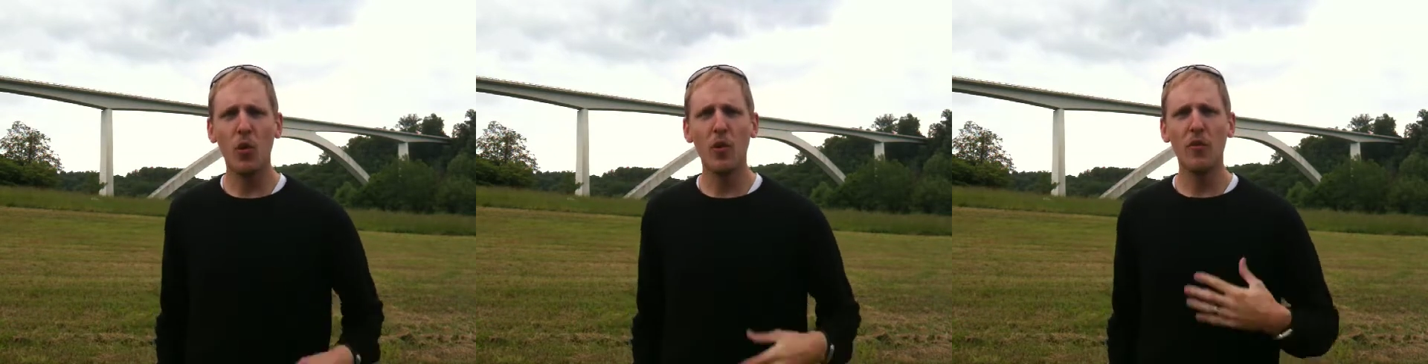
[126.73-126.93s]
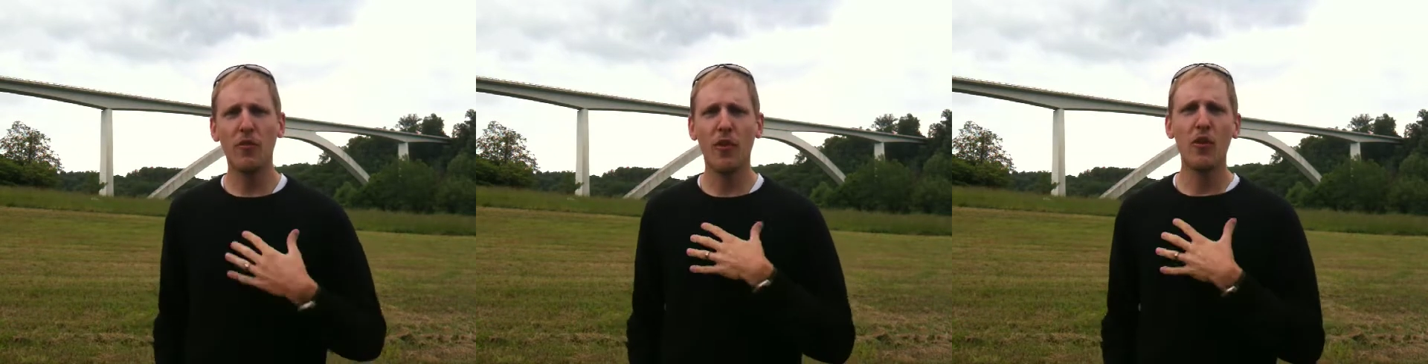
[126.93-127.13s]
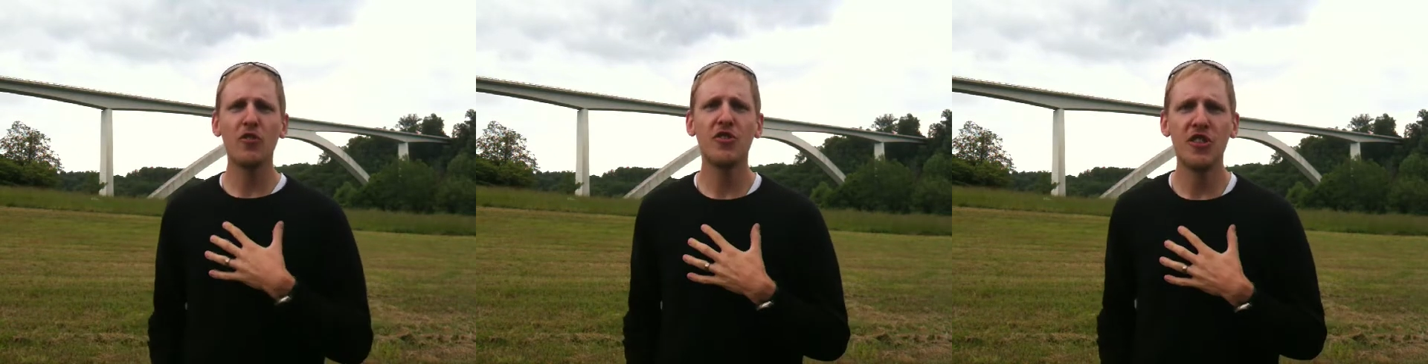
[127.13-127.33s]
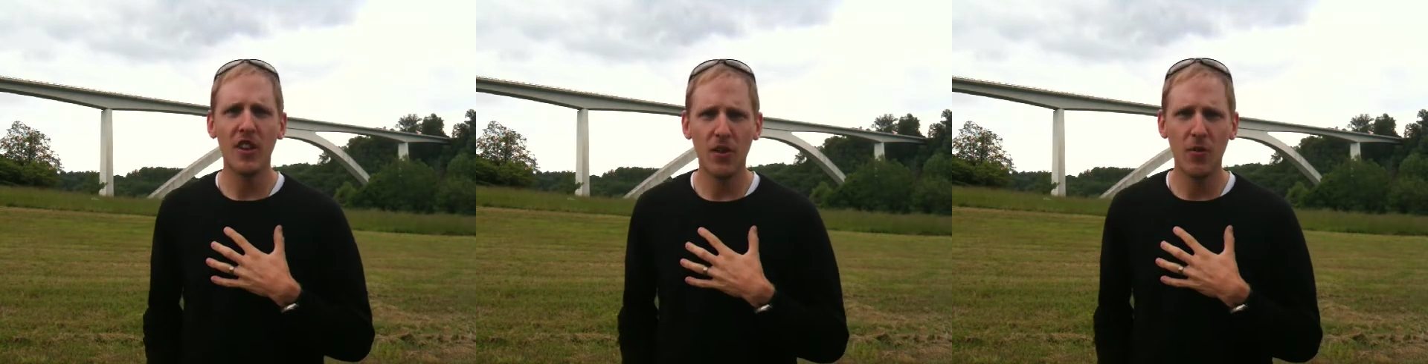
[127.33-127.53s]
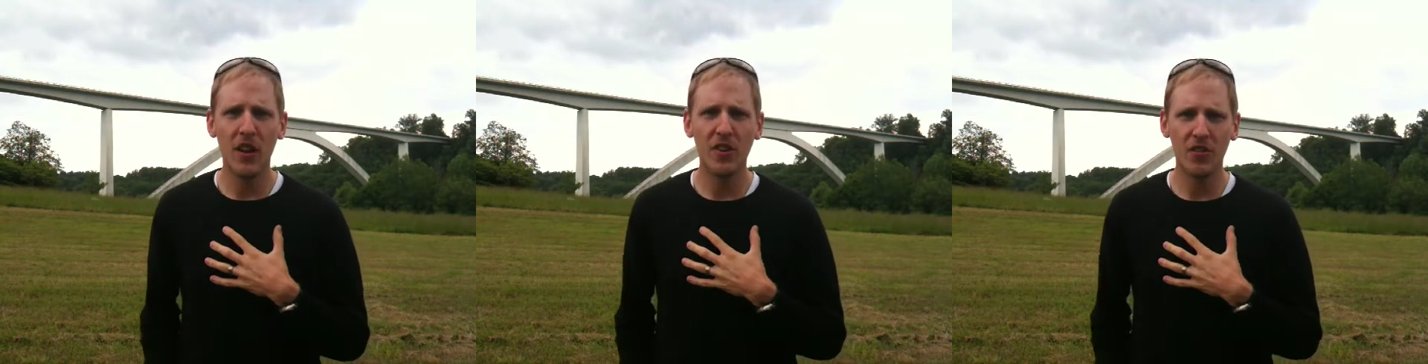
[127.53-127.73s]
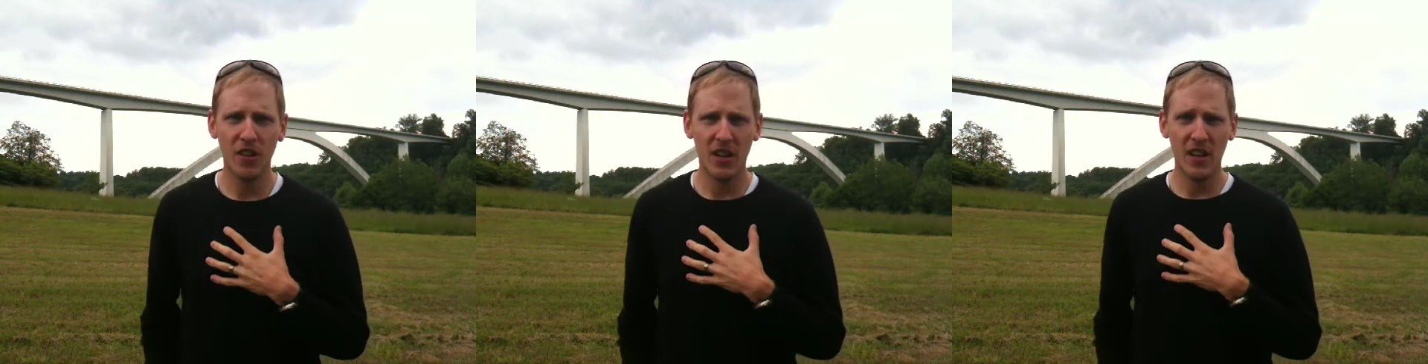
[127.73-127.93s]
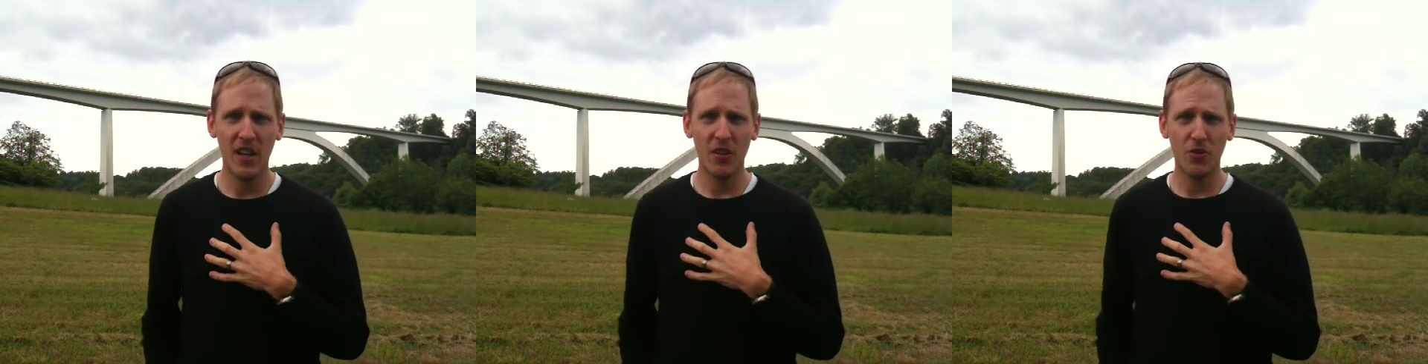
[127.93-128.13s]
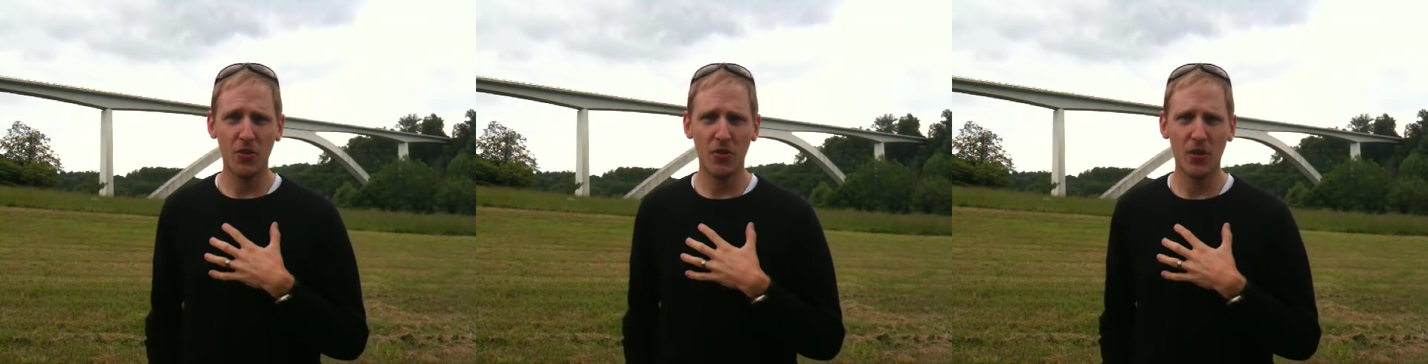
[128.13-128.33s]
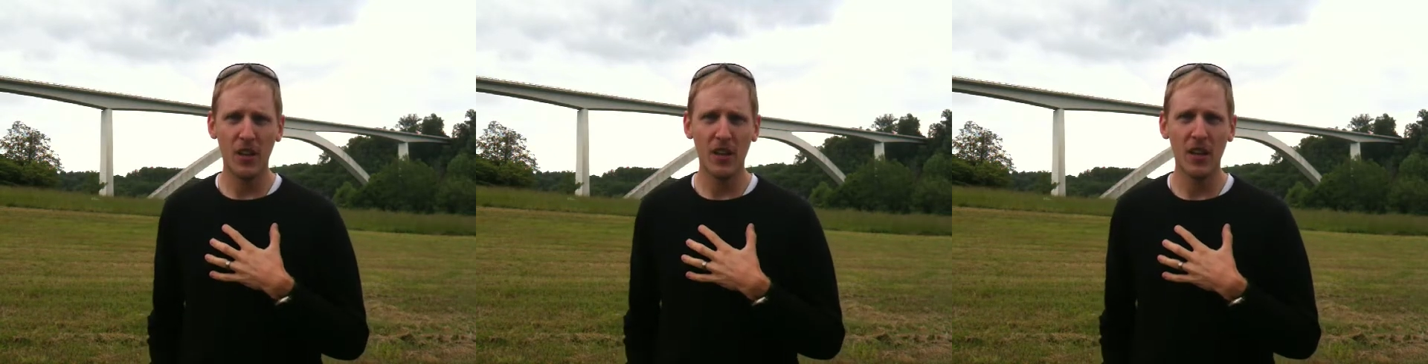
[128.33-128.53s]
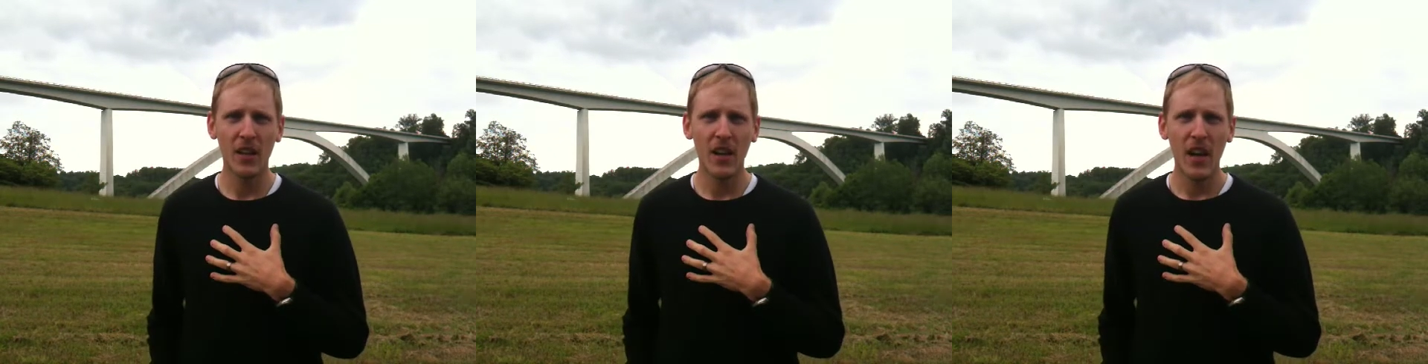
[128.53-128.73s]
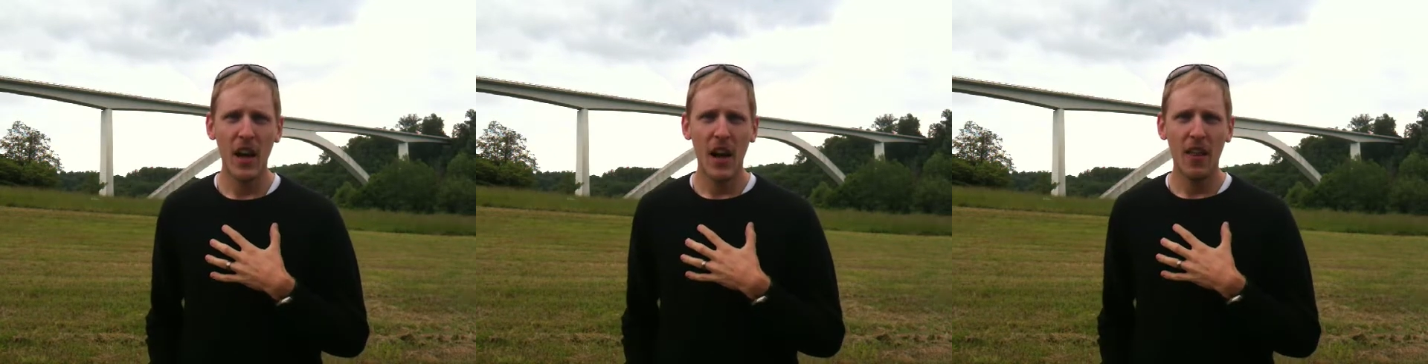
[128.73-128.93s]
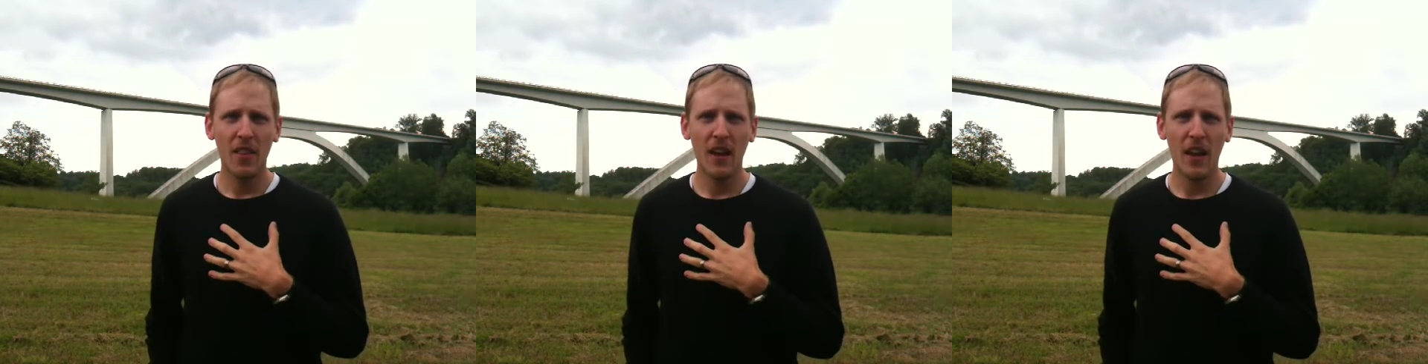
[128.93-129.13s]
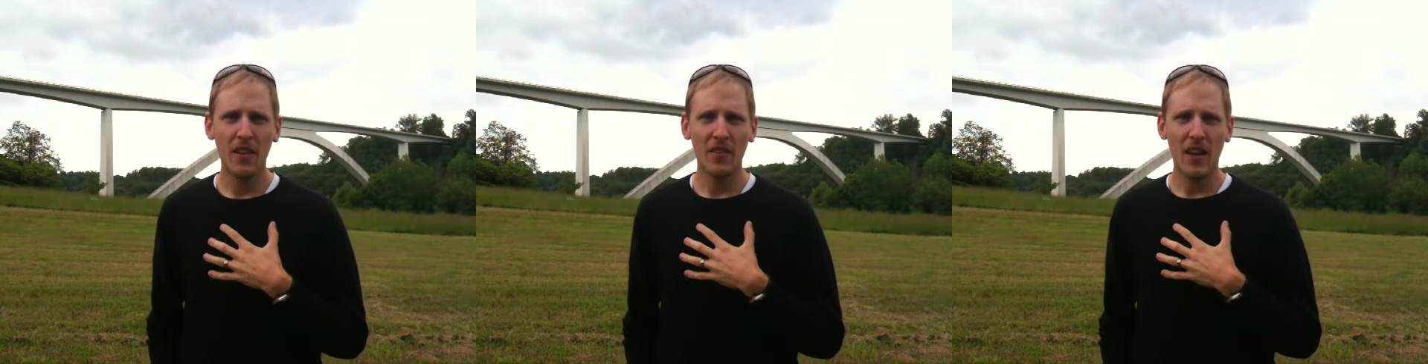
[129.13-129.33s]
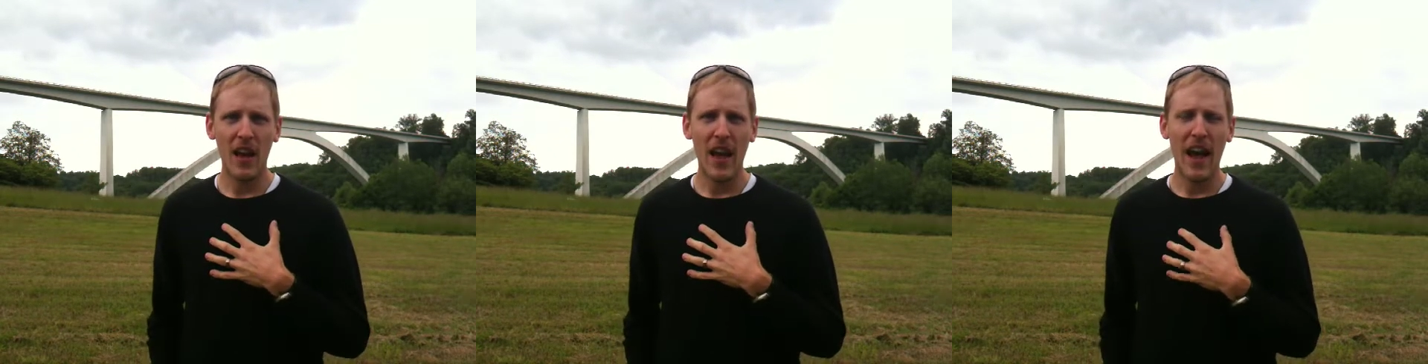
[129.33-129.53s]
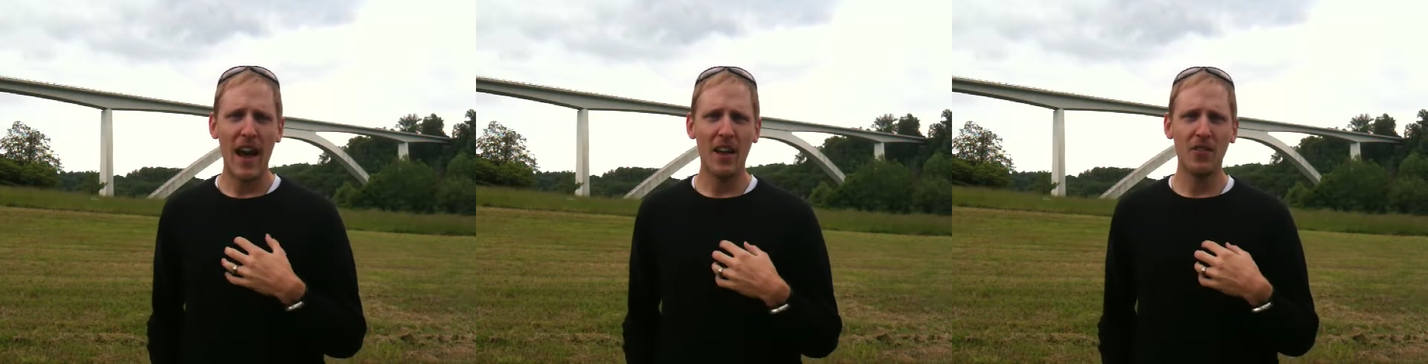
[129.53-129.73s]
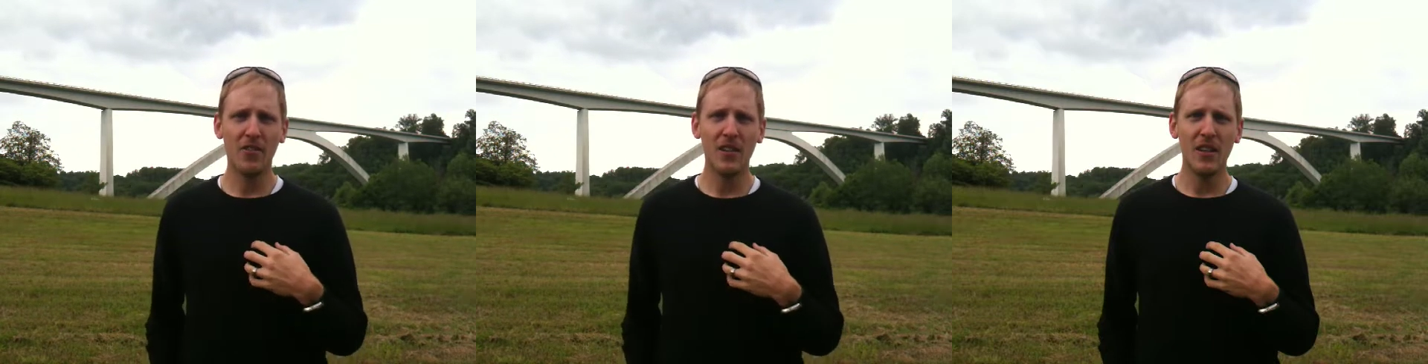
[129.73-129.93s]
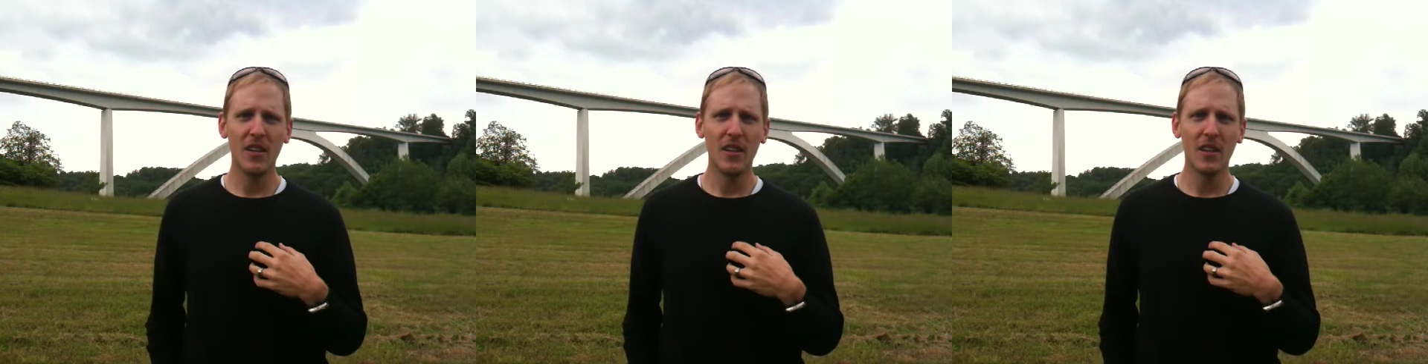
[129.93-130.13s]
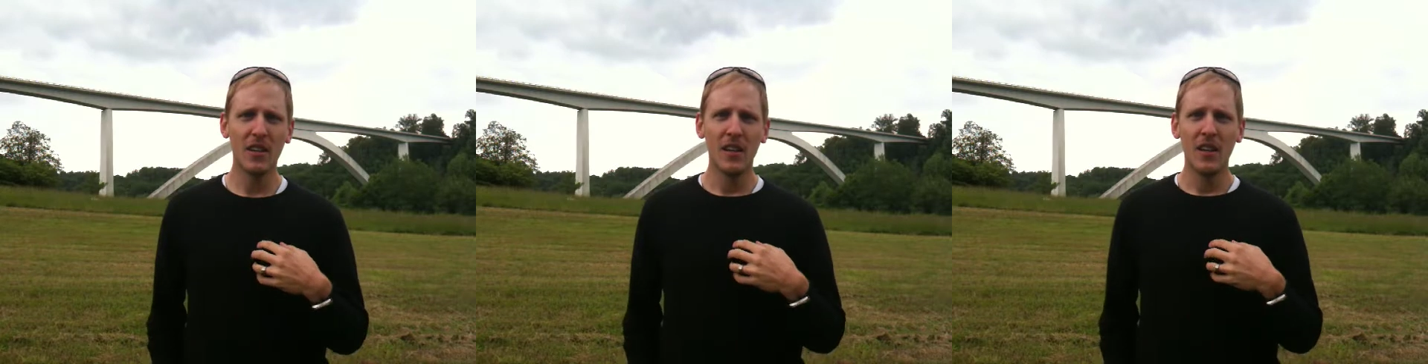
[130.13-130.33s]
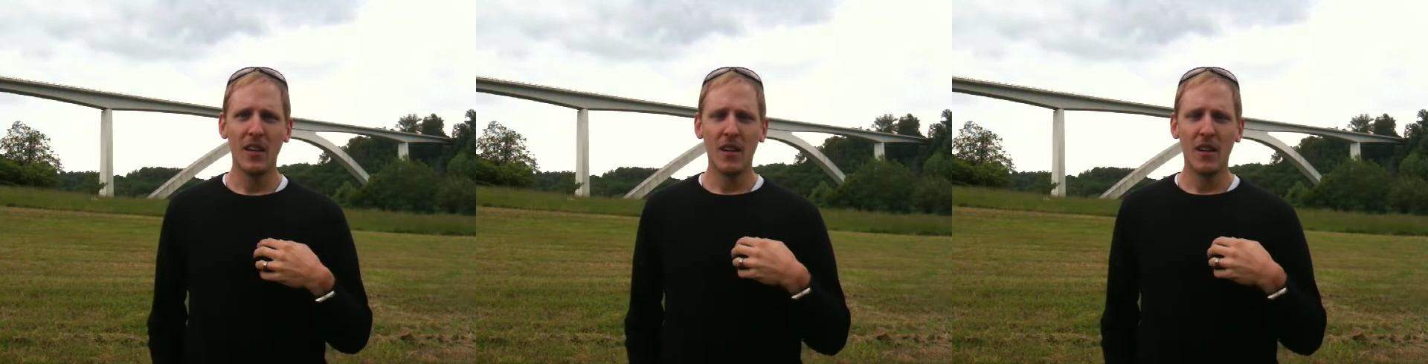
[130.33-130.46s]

we're the first generation in history that has the